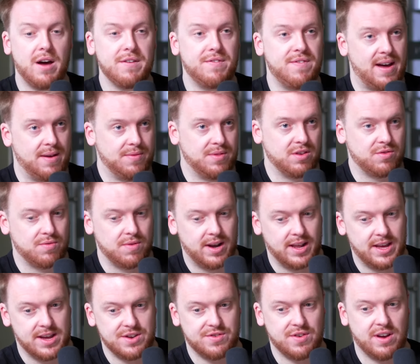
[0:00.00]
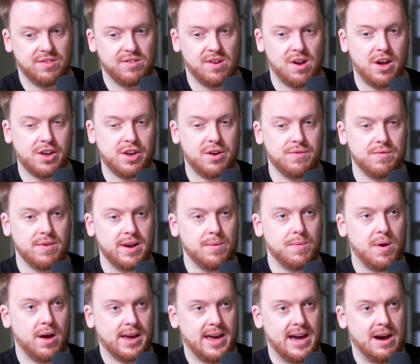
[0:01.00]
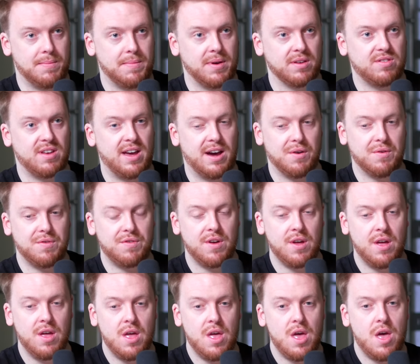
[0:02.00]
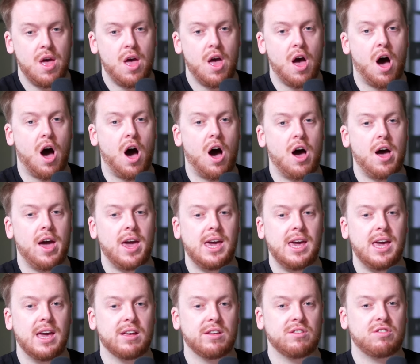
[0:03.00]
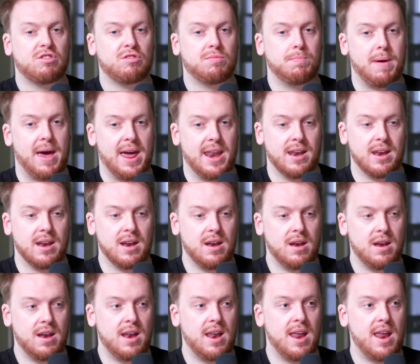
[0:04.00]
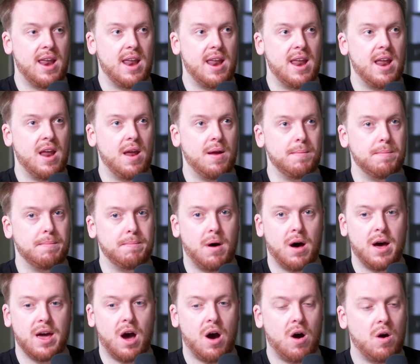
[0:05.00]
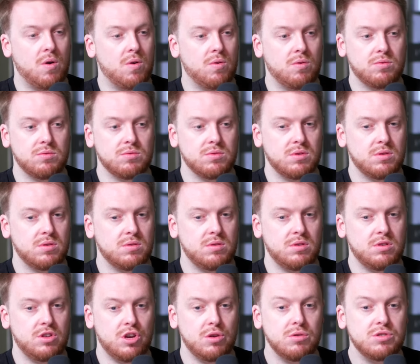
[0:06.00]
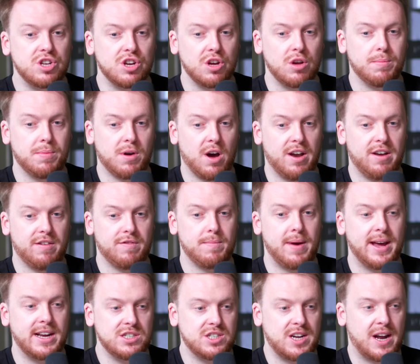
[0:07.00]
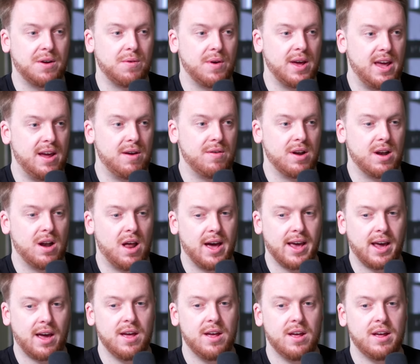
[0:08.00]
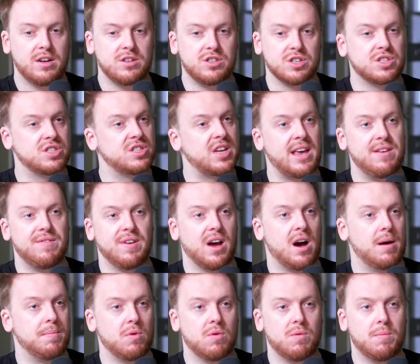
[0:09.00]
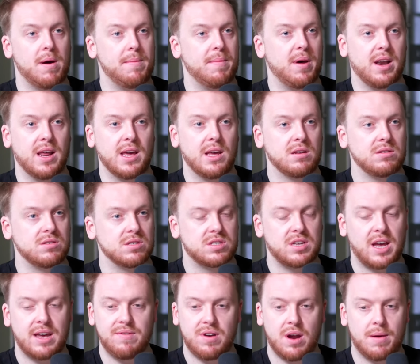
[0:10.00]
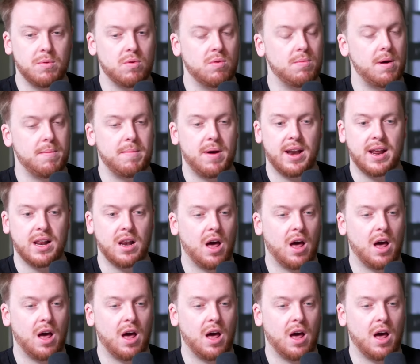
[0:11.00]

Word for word: I found this really interesting. I couldn't really work it out myself. I spent my whole YouTube kind of main channel era, like just saving up all my money, just saving up all my money.